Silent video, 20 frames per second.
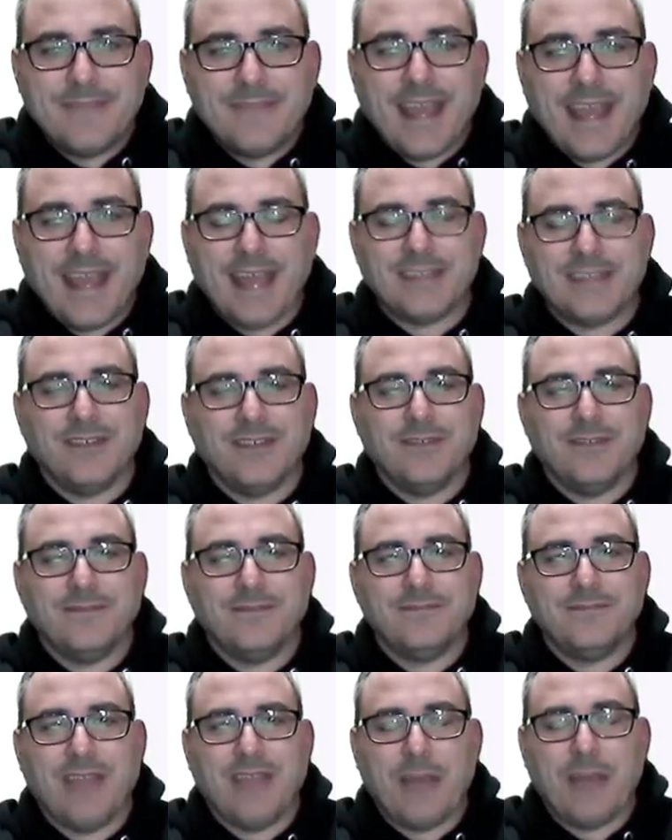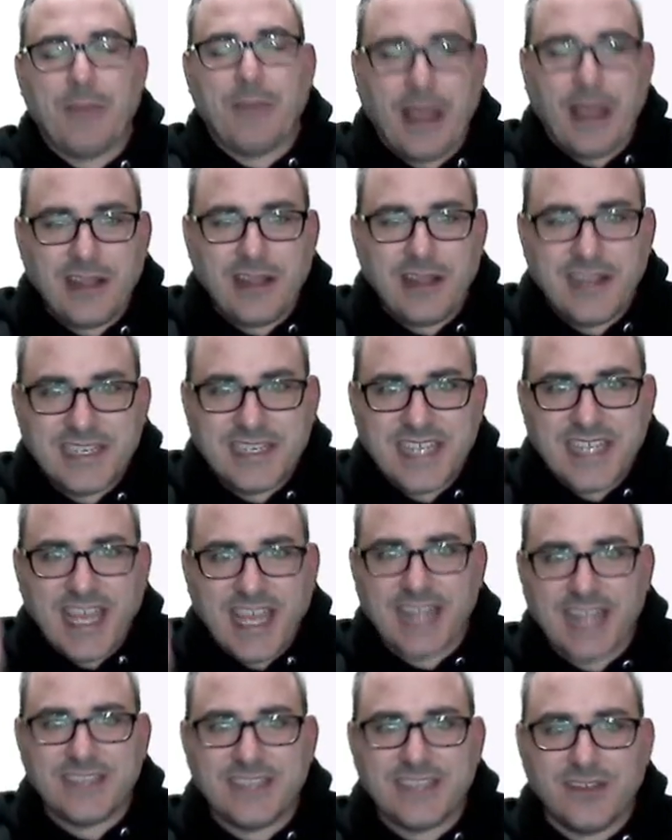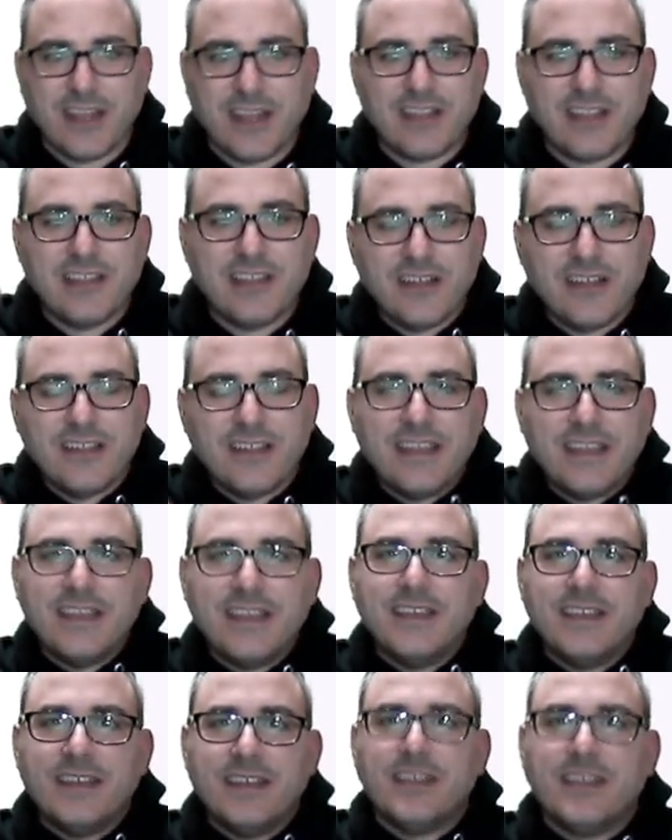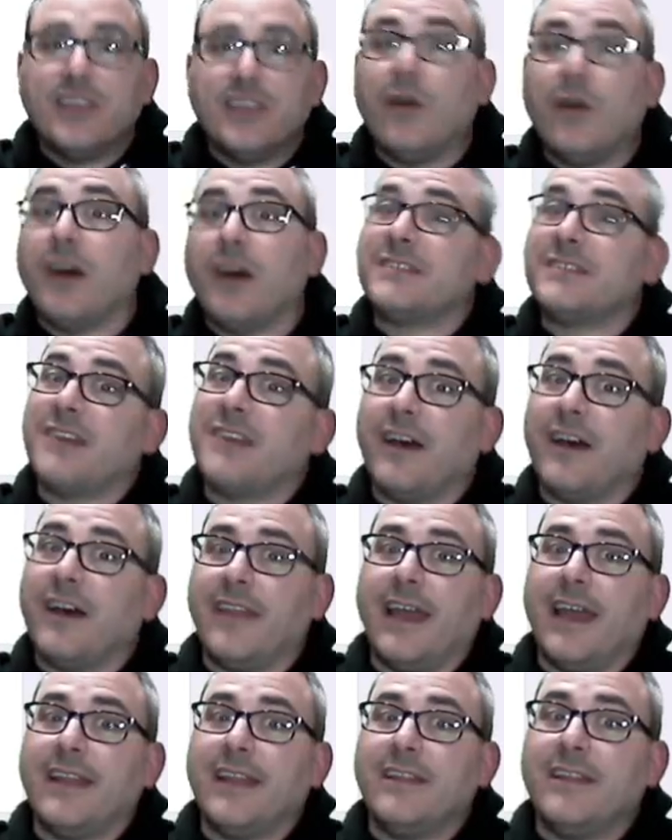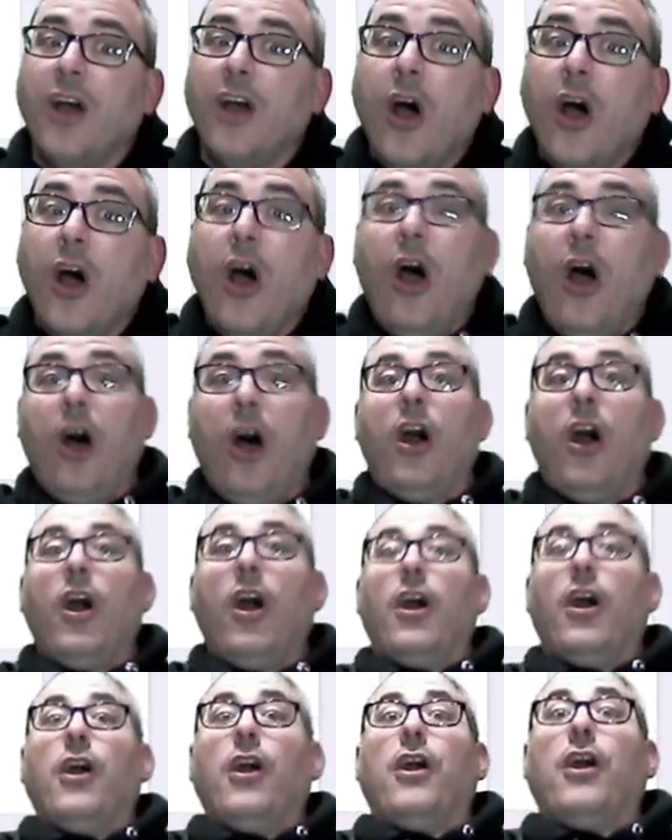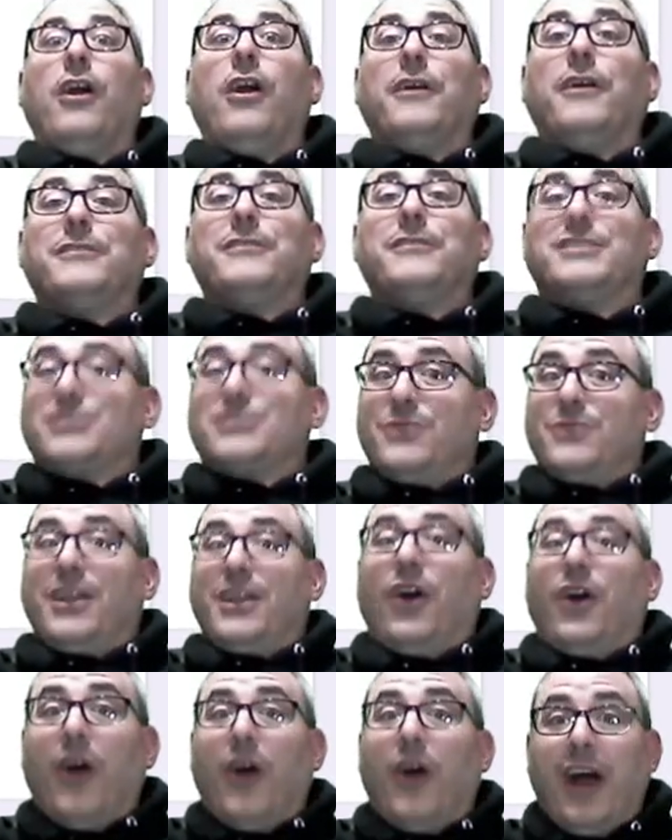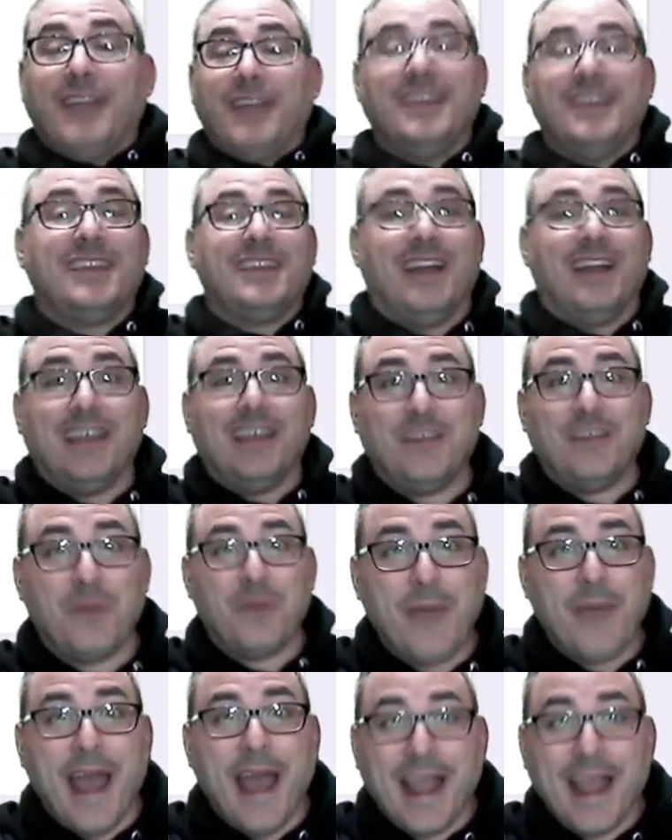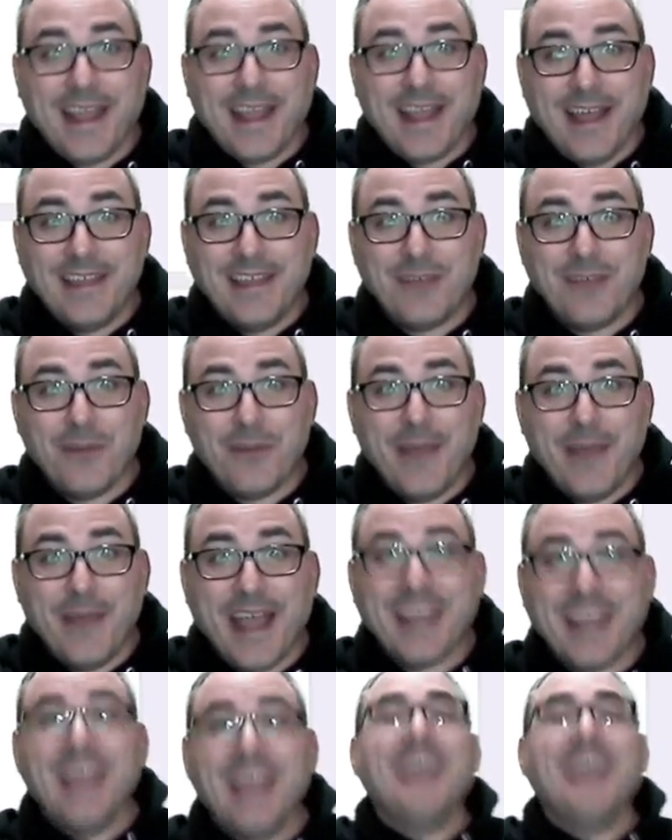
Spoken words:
Cancel. I clicked cancel. You all saw that. Looks great. Oh, I think we're back. I think we're back.